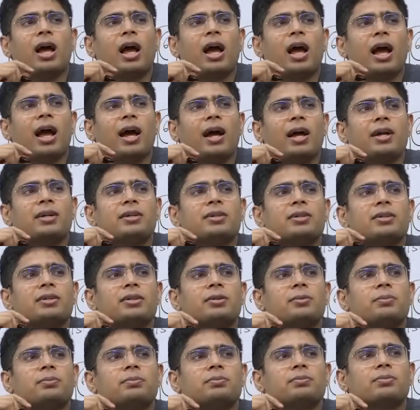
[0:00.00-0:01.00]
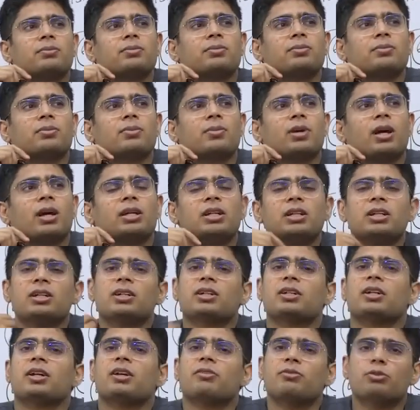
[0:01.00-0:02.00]
And
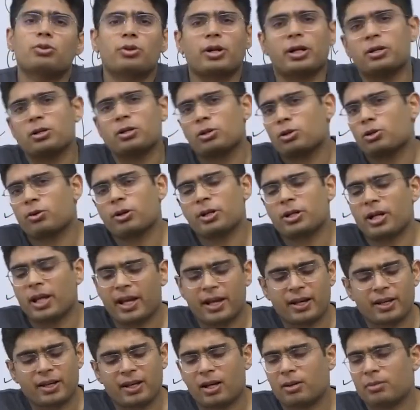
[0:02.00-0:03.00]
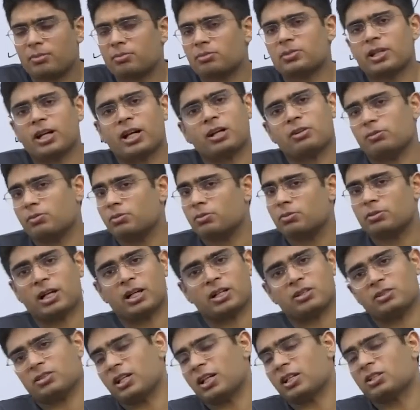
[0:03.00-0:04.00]
here, if you can draw a diagram,
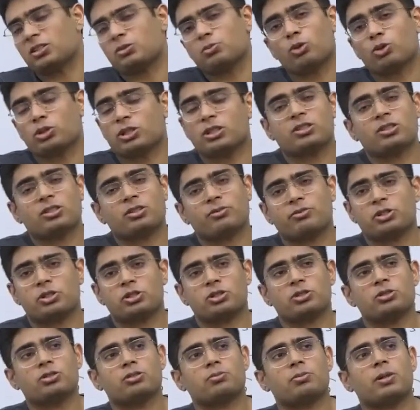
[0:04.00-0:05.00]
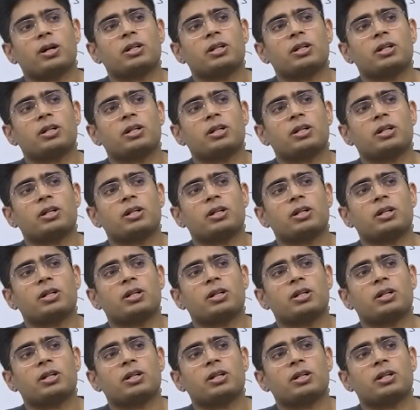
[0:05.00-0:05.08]
that's more than sufficient.